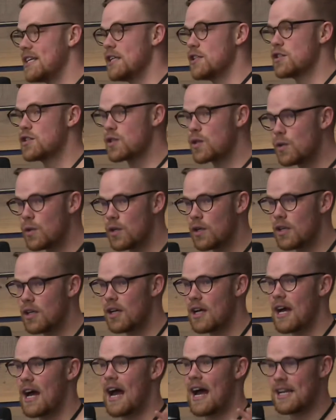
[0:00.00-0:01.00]
in
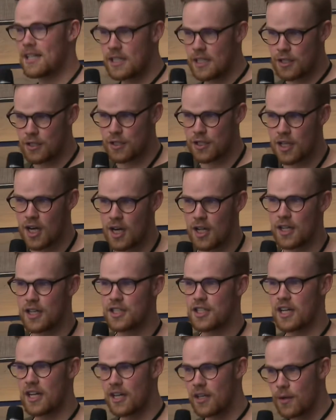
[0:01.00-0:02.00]
school at Teachers
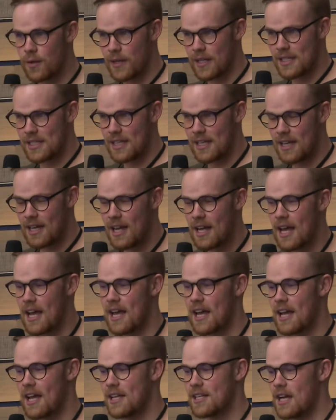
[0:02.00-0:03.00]
College in Oise,
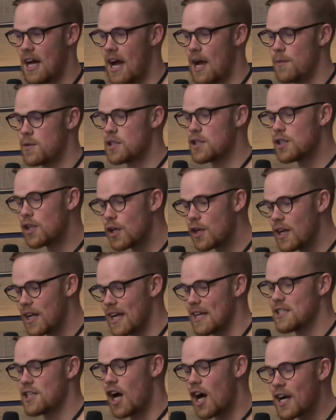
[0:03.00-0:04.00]
and I was learning
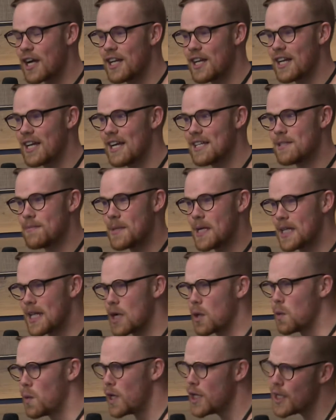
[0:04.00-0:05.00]
and talking to kids and being
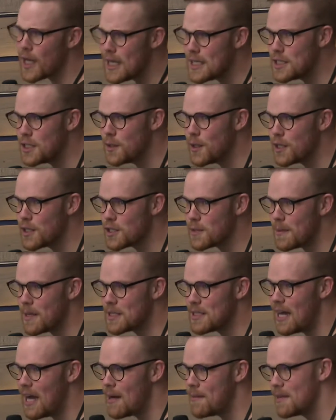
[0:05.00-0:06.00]
like, what do you guys do on your spare
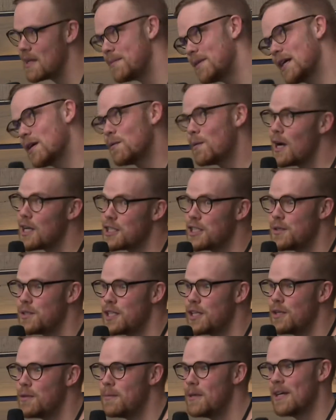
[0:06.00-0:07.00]
time? And they'd be like, watch
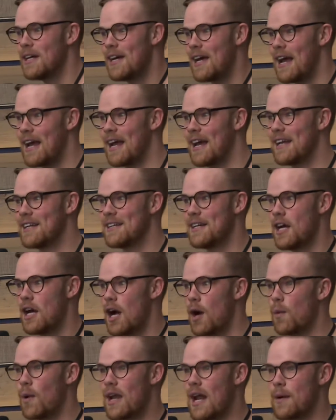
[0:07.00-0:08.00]
YouTube. And
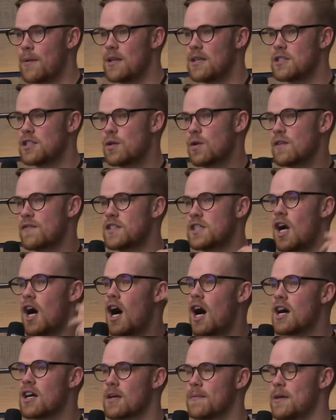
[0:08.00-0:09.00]
when I would sort of
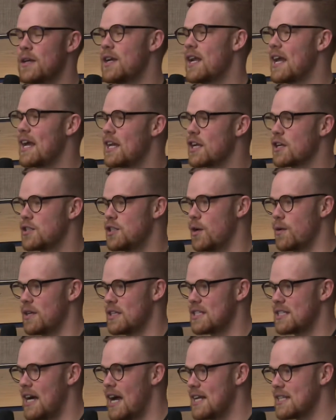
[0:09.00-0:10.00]
talk about an anecdote in a
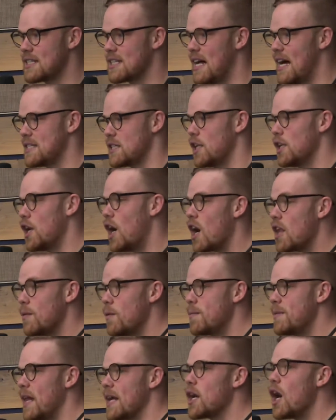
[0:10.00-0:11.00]
science class, a lot of them
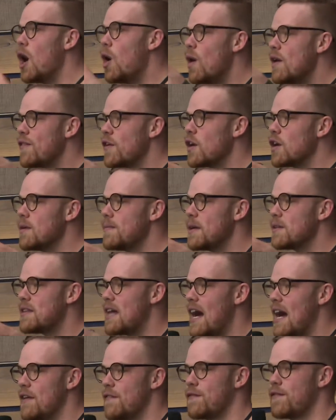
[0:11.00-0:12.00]
would be like, oh, I've heard about
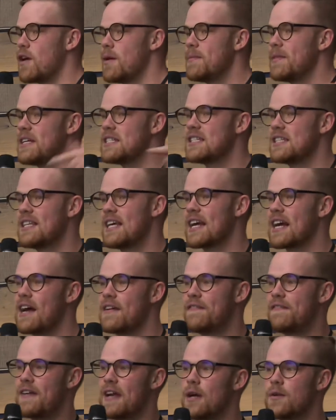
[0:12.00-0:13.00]
that from this thing I
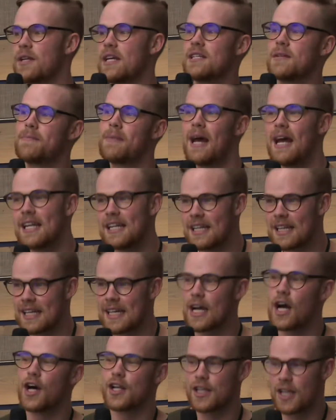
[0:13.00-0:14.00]
found independently
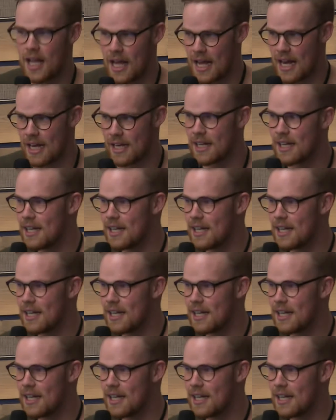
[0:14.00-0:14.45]
online.